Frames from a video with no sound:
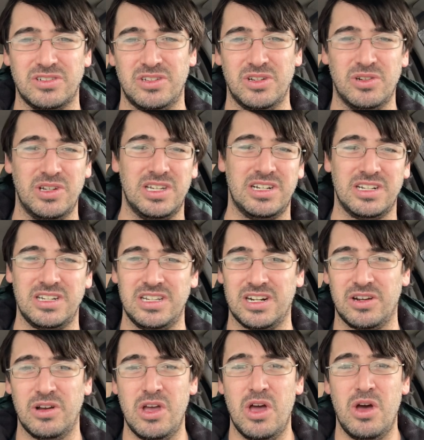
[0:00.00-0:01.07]
doing.
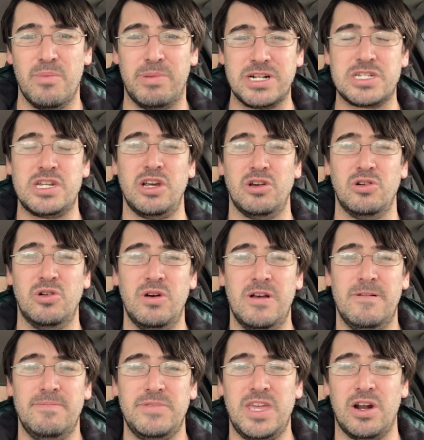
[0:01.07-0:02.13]
And, but two,
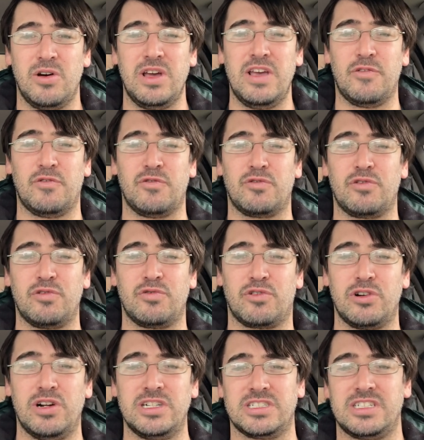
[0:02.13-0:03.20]
if,
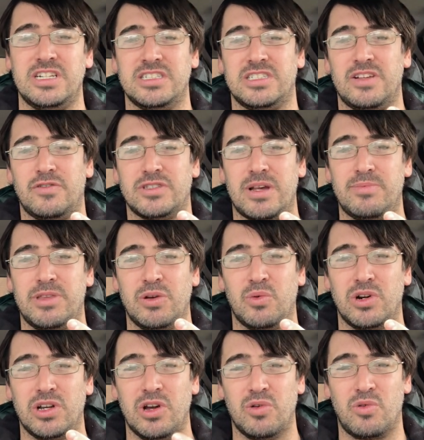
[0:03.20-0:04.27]
for instance, if something
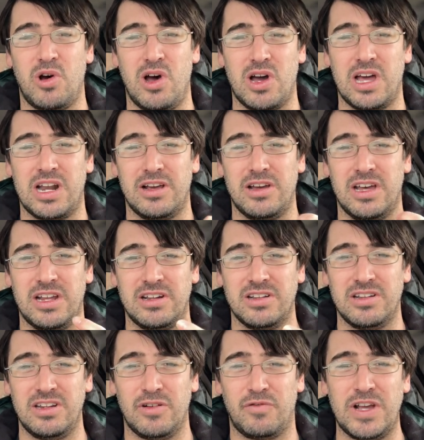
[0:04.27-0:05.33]
were to go wrong
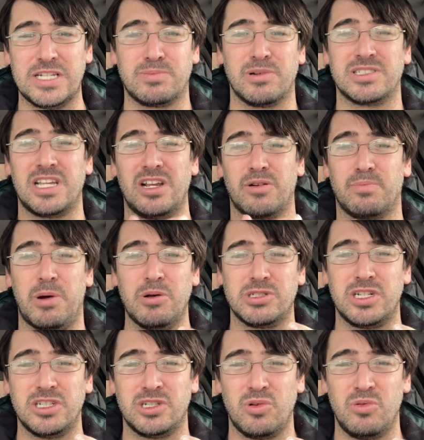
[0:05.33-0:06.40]
on Facebook, say you're
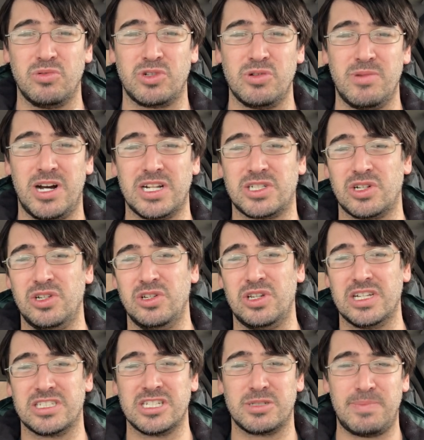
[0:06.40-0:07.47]
posting too much or you
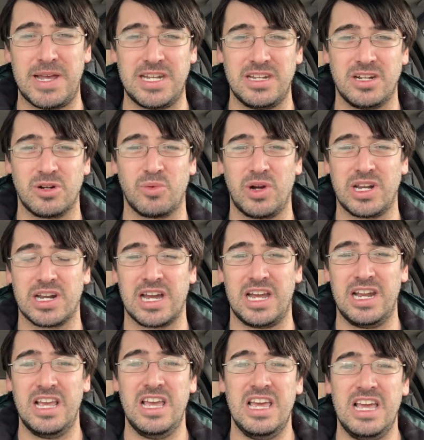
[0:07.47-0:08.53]
get suspended or
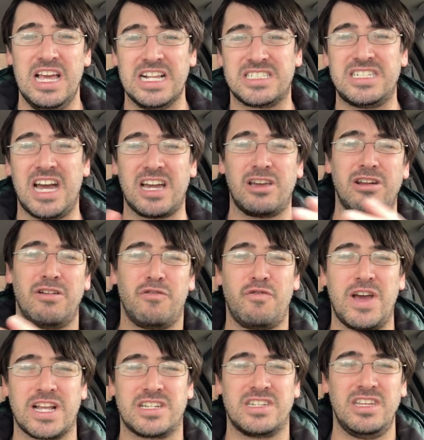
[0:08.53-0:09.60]
whatnot, it's not going to
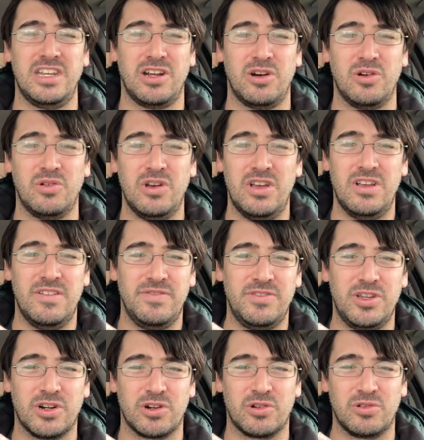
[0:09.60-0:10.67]
affect,
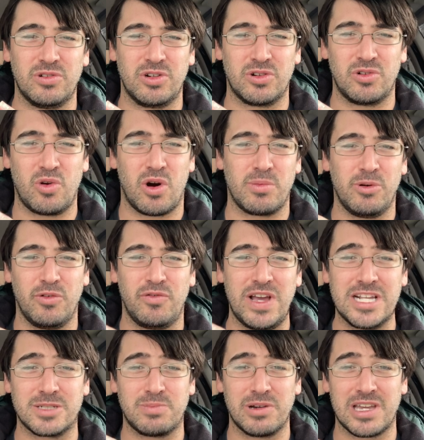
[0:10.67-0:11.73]
your normal
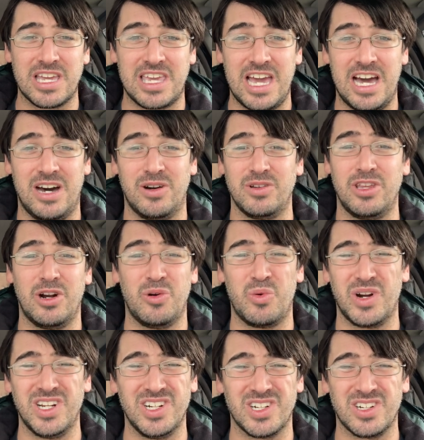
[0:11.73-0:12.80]
Facebook account,
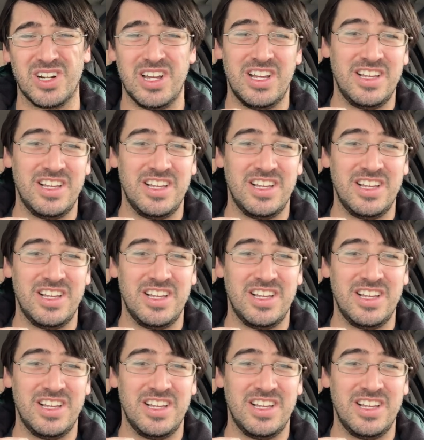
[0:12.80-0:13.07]
where you're,